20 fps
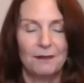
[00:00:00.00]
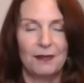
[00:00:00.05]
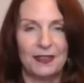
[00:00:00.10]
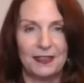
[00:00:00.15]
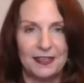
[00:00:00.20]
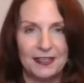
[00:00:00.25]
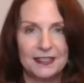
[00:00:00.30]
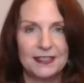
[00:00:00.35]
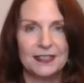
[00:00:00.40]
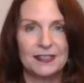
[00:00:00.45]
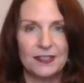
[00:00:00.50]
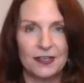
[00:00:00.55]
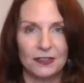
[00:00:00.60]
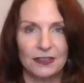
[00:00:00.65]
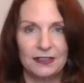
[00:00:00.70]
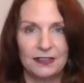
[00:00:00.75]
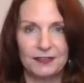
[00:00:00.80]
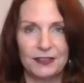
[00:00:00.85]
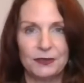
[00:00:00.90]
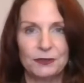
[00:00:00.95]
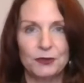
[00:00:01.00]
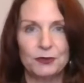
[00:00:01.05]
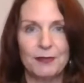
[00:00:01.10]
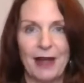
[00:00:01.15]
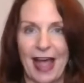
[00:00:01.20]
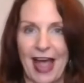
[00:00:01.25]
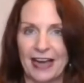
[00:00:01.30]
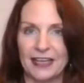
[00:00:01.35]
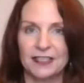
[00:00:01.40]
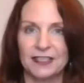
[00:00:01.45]
But this is our living room
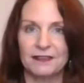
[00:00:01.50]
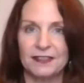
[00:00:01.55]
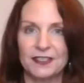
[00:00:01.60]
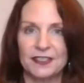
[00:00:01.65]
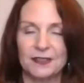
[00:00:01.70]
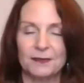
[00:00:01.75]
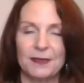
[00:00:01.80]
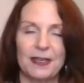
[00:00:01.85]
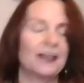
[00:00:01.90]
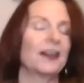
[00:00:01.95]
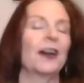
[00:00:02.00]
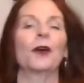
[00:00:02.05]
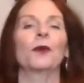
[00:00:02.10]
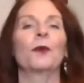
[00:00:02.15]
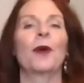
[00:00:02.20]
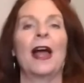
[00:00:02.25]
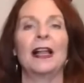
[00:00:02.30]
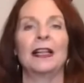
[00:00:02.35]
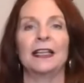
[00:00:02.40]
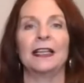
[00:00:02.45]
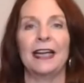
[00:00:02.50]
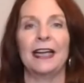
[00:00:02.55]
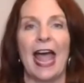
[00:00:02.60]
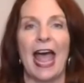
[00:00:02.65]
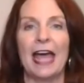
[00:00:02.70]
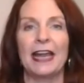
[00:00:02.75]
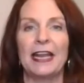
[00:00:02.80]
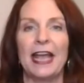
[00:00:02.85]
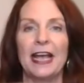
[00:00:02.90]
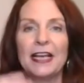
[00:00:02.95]
activism and our rally.
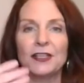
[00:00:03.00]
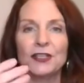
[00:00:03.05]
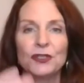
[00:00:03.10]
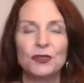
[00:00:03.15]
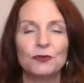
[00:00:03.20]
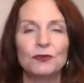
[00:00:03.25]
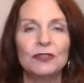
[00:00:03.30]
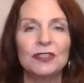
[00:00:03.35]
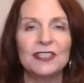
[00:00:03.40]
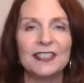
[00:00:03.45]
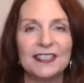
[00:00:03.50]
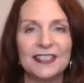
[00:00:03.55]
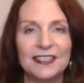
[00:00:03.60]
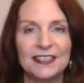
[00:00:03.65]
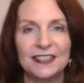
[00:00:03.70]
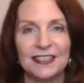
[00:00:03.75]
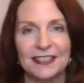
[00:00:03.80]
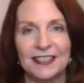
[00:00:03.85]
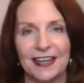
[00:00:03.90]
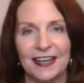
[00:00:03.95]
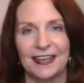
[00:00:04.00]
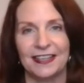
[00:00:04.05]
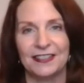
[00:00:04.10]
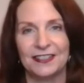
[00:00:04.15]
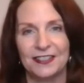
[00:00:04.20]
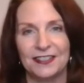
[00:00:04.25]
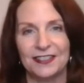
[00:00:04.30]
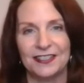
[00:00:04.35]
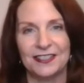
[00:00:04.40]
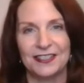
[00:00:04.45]
And as you listen tonight
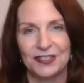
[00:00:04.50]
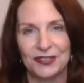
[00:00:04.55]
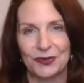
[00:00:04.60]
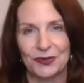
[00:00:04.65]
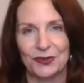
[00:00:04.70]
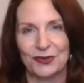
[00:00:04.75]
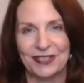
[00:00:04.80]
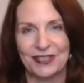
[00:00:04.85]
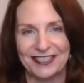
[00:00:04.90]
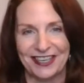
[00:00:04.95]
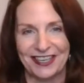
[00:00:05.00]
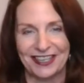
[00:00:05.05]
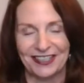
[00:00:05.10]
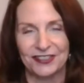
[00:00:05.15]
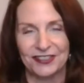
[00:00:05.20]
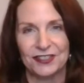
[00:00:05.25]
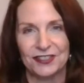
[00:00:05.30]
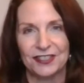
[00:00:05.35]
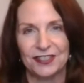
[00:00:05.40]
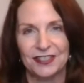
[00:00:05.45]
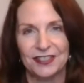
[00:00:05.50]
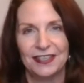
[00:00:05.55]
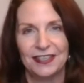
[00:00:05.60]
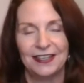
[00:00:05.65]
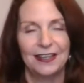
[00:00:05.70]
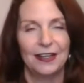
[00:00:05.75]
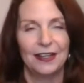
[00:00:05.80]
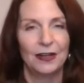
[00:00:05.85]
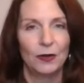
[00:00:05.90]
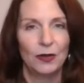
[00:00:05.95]
to these storytellers,
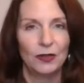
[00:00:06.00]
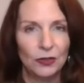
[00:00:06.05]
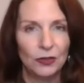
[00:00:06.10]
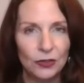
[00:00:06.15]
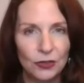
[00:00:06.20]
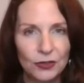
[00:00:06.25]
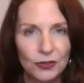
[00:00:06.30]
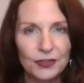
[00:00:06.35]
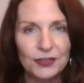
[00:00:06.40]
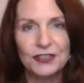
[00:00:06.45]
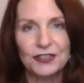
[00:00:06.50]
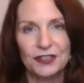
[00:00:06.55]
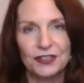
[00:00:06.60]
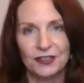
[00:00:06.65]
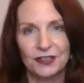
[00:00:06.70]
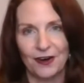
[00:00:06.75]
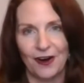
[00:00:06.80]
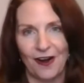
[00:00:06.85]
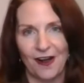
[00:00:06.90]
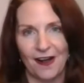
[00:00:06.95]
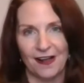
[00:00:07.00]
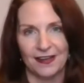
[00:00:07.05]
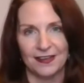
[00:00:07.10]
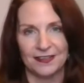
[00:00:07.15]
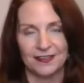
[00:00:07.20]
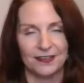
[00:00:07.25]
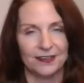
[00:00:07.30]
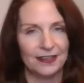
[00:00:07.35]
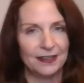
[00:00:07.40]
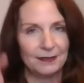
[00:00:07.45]
look into their
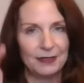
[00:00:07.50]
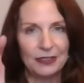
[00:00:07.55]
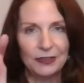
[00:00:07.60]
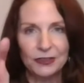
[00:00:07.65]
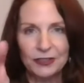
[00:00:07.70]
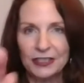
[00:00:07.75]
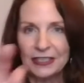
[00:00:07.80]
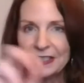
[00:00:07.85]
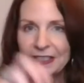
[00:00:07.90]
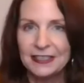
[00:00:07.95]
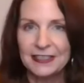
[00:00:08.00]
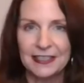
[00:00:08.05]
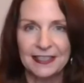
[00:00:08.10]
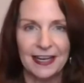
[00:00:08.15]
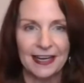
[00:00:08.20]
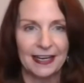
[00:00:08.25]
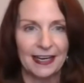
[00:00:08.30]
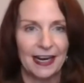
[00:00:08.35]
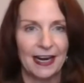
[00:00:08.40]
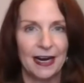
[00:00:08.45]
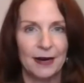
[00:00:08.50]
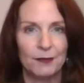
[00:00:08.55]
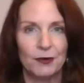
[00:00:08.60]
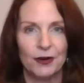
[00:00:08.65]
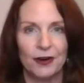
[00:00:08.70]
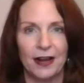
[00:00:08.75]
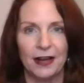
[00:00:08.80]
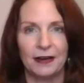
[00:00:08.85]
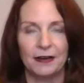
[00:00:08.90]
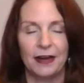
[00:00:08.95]
eyes. They're going to be looking into that
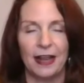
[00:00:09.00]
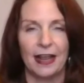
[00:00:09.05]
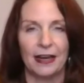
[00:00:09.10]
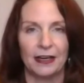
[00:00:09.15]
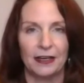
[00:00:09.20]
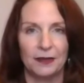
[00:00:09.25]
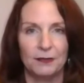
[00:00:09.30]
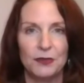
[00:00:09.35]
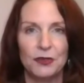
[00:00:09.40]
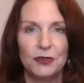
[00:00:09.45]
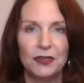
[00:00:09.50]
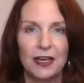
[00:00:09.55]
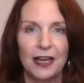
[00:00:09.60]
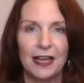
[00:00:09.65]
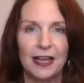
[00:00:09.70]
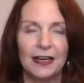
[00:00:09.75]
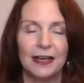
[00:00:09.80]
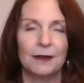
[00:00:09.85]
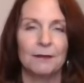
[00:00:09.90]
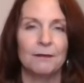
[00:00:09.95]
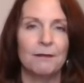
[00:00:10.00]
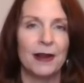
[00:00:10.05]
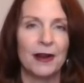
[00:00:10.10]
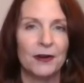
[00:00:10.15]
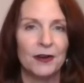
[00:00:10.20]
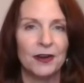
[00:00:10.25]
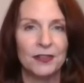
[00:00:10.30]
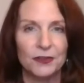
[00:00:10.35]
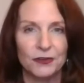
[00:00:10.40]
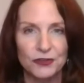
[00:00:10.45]
camera and communicating and
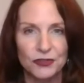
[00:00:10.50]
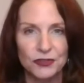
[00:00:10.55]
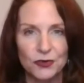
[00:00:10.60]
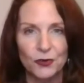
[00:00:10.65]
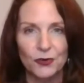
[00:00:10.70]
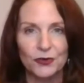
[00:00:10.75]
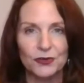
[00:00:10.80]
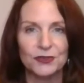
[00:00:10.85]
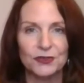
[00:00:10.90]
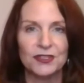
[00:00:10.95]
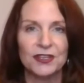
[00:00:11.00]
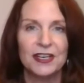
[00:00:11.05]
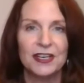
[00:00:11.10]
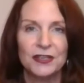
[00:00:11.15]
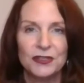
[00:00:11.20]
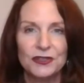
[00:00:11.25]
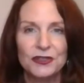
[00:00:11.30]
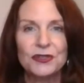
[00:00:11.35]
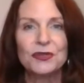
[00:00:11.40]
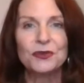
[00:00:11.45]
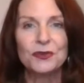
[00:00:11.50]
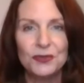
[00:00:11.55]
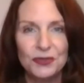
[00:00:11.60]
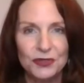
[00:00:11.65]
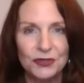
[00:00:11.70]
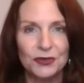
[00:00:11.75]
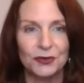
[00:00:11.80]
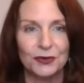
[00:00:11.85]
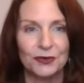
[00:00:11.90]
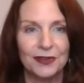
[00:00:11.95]
bearing their souls to
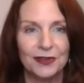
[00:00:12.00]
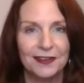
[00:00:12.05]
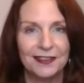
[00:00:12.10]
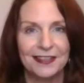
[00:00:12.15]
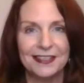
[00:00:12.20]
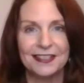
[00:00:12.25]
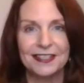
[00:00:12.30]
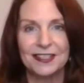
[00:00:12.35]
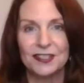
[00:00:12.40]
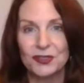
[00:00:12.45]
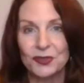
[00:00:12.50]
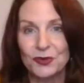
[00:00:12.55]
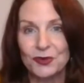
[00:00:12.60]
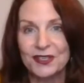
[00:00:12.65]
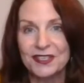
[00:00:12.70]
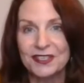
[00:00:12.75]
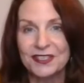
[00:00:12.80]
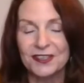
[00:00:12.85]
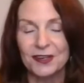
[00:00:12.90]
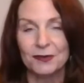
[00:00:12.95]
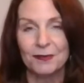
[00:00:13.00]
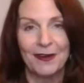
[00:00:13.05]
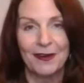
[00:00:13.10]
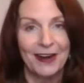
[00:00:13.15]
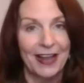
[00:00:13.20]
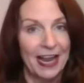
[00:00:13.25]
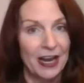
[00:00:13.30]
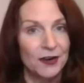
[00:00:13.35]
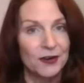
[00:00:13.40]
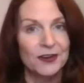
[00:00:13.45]
you. These stories are
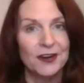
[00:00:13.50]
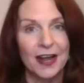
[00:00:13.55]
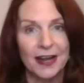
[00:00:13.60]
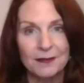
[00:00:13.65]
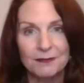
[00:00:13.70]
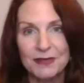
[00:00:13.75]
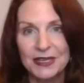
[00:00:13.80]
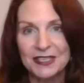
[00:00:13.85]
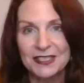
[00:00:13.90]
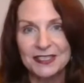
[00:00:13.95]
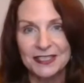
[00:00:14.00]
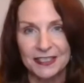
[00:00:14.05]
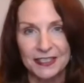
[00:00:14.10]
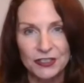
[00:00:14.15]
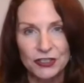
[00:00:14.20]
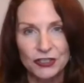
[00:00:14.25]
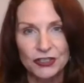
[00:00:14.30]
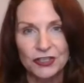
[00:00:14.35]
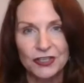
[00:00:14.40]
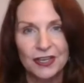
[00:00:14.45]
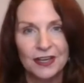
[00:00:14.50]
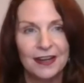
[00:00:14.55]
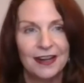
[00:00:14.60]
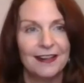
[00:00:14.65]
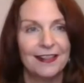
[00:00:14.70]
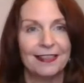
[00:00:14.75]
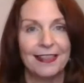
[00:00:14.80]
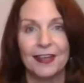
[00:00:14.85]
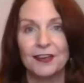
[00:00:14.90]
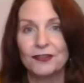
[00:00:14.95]
about 8 or 9 minutes each.
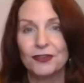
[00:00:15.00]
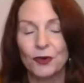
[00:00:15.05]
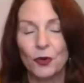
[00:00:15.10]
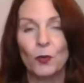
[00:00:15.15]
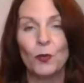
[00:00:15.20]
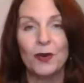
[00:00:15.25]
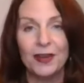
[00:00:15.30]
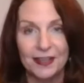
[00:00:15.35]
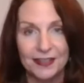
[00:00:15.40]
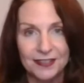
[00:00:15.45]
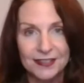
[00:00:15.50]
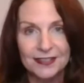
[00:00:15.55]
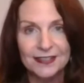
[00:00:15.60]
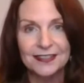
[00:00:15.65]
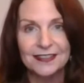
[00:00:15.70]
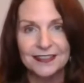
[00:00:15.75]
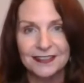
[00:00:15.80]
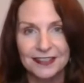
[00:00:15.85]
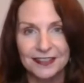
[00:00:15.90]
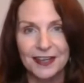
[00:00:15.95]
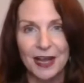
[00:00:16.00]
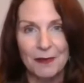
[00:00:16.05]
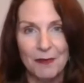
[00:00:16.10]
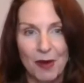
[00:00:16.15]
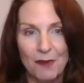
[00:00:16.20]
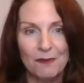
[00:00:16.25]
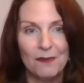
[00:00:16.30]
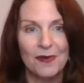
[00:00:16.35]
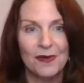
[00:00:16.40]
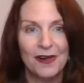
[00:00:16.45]
They took weeks to come
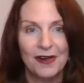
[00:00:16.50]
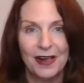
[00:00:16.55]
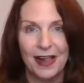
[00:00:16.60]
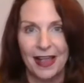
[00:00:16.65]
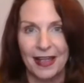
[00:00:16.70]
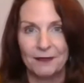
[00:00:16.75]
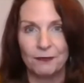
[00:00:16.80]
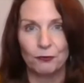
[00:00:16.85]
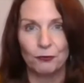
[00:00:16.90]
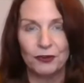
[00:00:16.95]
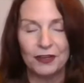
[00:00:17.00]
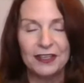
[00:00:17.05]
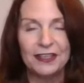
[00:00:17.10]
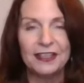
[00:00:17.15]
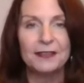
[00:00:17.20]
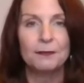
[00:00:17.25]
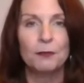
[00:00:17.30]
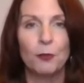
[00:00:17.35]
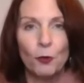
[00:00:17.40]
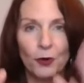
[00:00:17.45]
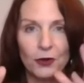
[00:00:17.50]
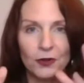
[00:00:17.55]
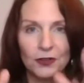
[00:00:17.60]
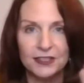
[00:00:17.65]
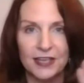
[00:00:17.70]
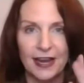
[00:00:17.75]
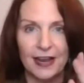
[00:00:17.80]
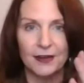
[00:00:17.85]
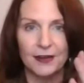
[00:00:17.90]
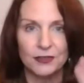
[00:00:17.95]
up and really
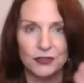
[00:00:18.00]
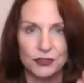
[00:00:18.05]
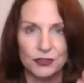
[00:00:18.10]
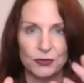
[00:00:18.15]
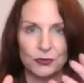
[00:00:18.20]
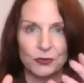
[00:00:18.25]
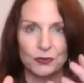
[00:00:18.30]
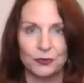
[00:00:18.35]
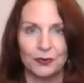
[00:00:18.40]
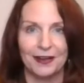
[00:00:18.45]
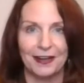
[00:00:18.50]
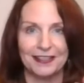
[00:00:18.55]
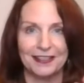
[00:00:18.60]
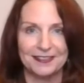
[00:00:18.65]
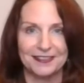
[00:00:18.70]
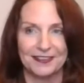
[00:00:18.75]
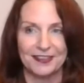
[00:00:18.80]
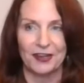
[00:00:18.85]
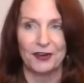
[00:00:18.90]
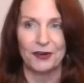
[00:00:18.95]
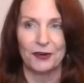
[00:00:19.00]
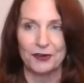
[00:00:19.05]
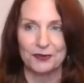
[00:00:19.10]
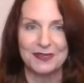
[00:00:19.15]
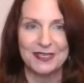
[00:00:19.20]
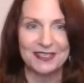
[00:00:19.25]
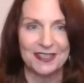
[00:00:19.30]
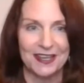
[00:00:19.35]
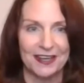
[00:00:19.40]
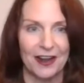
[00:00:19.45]
boil down to, as they heard
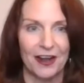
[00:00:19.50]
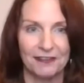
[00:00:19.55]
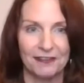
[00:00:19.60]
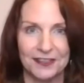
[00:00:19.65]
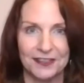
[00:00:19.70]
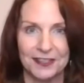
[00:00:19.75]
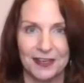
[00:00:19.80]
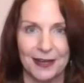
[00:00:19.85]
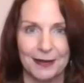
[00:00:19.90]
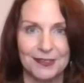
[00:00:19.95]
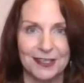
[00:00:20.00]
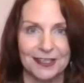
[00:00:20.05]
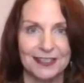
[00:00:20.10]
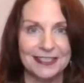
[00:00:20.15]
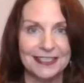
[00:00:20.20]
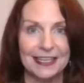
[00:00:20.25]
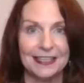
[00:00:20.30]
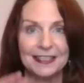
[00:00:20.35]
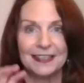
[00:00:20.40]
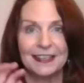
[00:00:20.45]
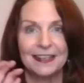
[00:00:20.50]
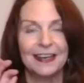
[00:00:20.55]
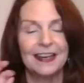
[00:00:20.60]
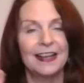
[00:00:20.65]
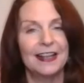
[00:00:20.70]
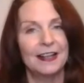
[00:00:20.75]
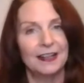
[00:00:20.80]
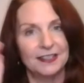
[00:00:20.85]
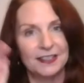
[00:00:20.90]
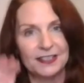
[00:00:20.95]
me say oftentimes, let's
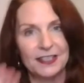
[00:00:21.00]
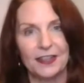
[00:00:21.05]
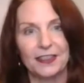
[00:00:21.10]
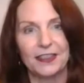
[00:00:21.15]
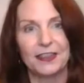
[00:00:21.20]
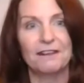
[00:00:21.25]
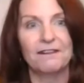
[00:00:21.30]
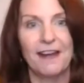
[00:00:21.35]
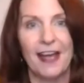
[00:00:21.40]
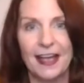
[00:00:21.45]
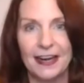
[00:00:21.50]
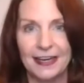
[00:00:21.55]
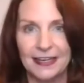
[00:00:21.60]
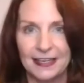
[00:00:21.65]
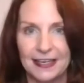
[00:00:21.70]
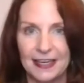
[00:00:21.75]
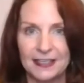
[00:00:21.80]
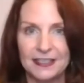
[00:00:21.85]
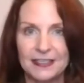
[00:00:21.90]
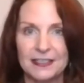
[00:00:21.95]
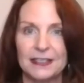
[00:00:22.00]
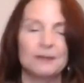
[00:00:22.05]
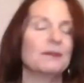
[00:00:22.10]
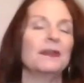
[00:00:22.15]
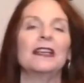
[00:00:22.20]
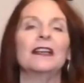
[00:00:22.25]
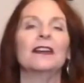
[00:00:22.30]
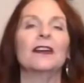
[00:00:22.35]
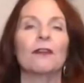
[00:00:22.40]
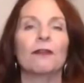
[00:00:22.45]
cut the fat and get to the
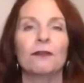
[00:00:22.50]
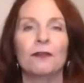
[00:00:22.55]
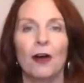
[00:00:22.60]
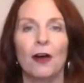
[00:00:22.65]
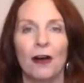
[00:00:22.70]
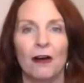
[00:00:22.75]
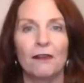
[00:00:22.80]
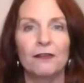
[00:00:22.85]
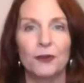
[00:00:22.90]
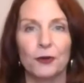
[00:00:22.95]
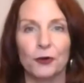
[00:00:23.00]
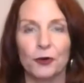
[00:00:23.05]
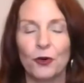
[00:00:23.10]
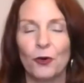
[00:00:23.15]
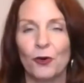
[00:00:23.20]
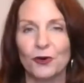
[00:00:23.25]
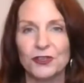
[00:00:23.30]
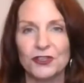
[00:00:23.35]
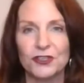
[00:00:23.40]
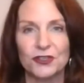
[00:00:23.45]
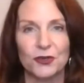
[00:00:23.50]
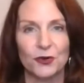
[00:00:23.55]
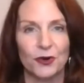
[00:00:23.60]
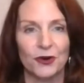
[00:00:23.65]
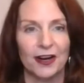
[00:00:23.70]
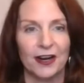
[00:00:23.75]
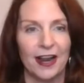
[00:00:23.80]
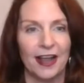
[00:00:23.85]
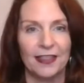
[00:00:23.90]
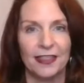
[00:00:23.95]
meat of your core
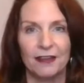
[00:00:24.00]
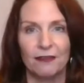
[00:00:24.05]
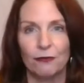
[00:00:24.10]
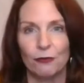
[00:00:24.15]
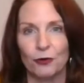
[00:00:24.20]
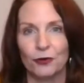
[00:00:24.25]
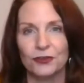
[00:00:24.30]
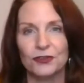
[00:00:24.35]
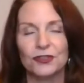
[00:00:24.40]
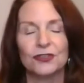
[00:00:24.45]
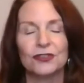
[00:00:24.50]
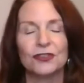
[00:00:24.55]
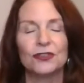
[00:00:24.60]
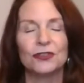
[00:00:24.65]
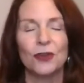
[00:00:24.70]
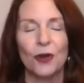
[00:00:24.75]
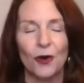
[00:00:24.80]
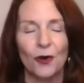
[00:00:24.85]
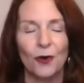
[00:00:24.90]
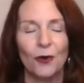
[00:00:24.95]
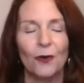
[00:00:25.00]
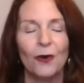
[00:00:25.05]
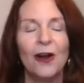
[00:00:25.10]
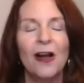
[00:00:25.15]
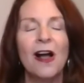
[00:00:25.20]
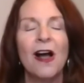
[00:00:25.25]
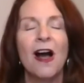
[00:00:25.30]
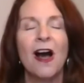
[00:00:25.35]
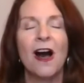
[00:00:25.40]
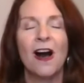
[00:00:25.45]
story. And they've worked so
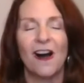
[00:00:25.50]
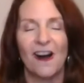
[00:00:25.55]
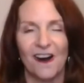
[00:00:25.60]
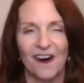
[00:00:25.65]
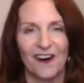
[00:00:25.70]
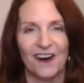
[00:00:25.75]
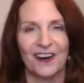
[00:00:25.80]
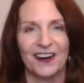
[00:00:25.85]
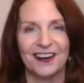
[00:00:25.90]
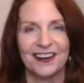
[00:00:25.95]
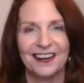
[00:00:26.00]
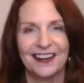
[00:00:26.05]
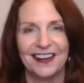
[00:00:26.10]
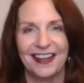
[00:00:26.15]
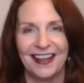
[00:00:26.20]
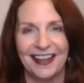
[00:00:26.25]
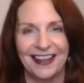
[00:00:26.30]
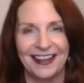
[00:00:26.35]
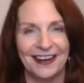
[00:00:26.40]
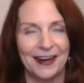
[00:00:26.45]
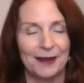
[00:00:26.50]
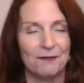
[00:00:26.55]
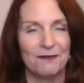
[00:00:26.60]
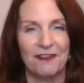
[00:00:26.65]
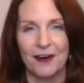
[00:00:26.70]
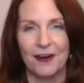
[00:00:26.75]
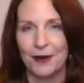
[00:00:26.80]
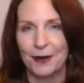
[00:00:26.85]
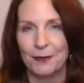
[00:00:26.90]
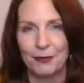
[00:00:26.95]
hard, and I'm
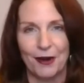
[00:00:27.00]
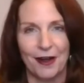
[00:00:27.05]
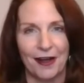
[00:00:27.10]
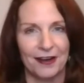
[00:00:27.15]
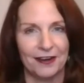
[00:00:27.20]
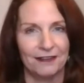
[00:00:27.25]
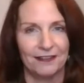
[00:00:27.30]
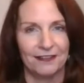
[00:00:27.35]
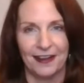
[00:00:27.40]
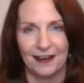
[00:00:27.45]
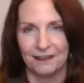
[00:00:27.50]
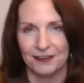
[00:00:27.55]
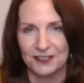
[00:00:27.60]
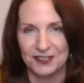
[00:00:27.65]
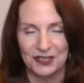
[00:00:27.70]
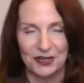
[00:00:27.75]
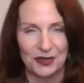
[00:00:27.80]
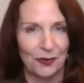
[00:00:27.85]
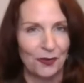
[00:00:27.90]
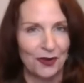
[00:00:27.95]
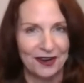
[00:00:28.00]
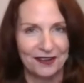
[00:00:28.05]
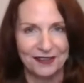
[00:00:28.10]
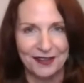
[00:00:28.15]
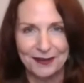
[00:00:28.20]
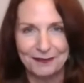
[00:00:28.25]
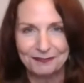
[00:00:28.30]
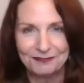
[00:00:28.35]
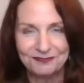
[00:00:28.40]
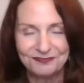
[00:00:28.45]
very proud of every single one of
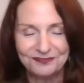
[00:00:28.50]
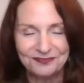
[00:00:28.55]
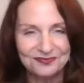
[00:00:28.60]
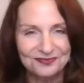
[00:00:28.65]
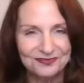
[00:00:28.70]
them.